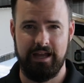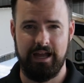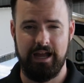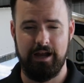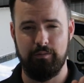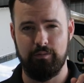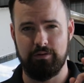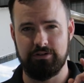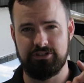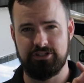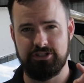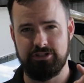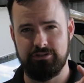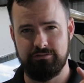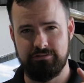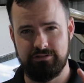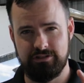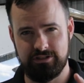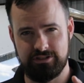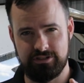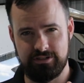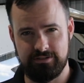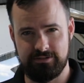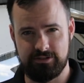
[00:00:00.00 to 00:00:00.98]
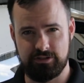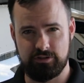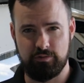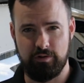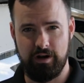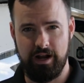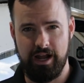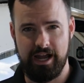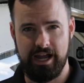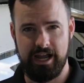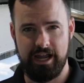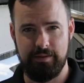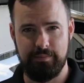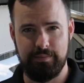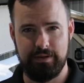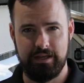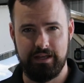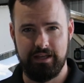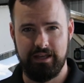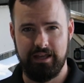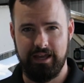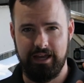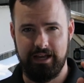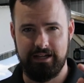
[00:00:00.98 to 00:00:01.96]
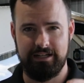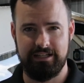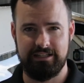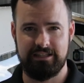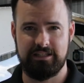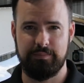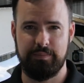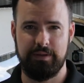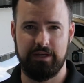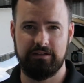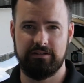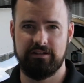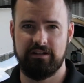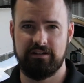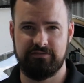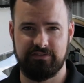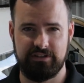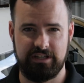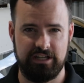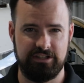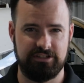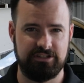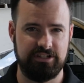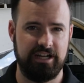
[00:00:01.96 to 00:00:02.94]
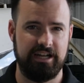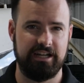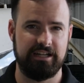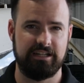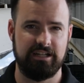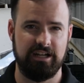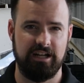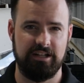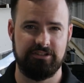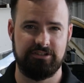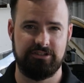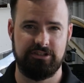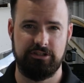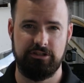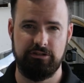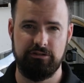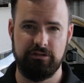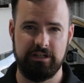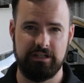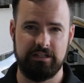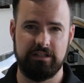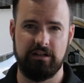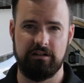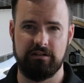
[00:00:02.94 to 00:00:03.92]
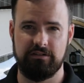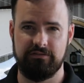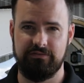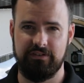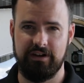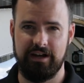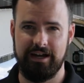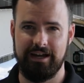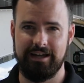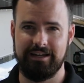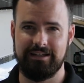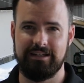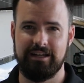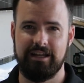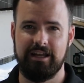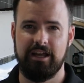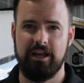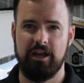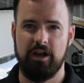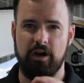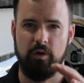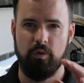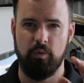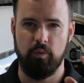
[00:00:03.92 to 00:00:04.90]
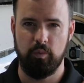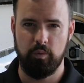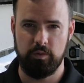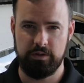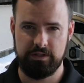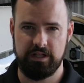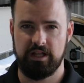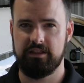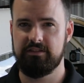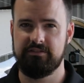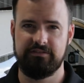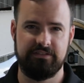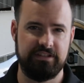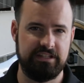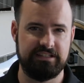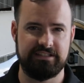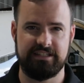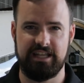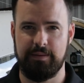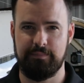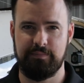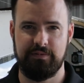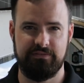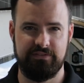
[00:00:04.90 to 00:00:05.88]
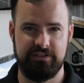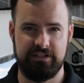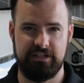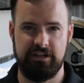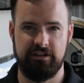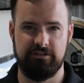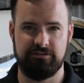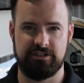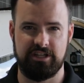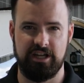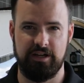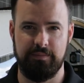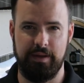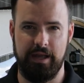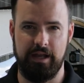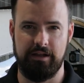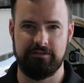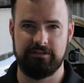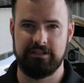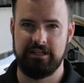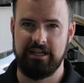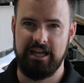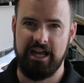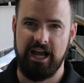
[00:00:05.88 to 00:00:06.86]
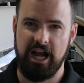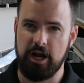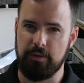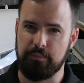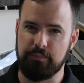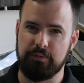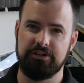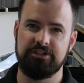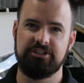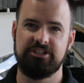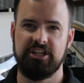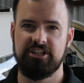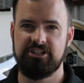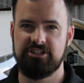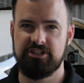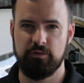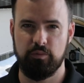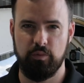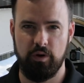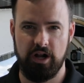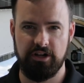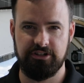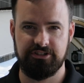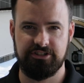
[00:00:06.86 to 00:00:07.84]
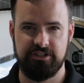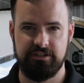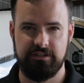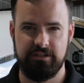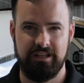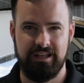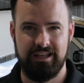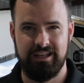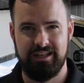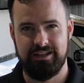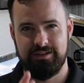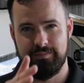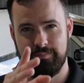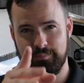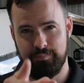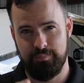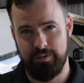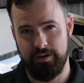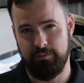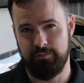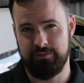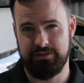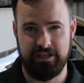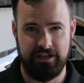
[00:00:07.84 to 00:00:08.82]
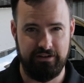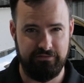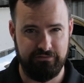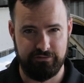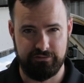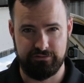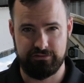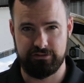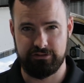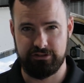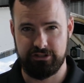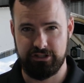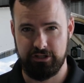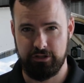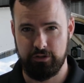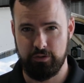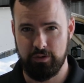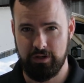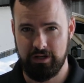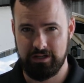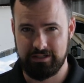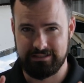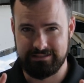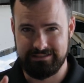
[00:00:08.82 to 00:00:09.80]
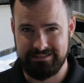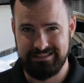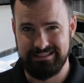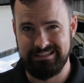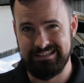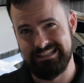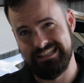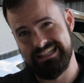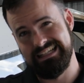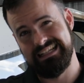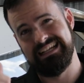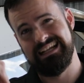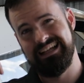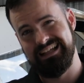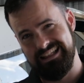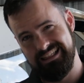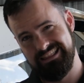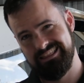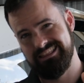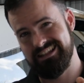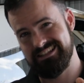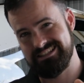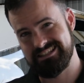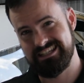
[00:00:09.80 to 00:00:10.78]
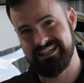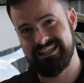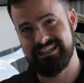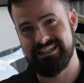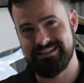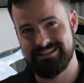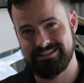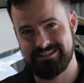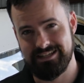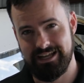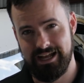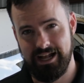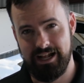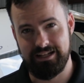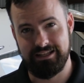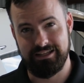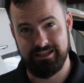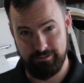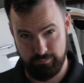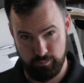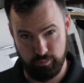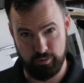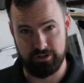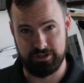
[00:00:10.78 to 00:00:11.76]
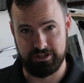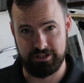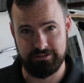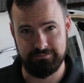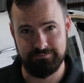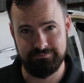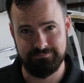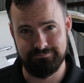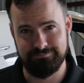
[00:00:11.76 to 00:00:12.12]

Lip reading: I want you to subscribe and hit the bell notification icon so you get notified when other these type of videos come out. I appreciate you watching, but without further ado, let's get inside and get working.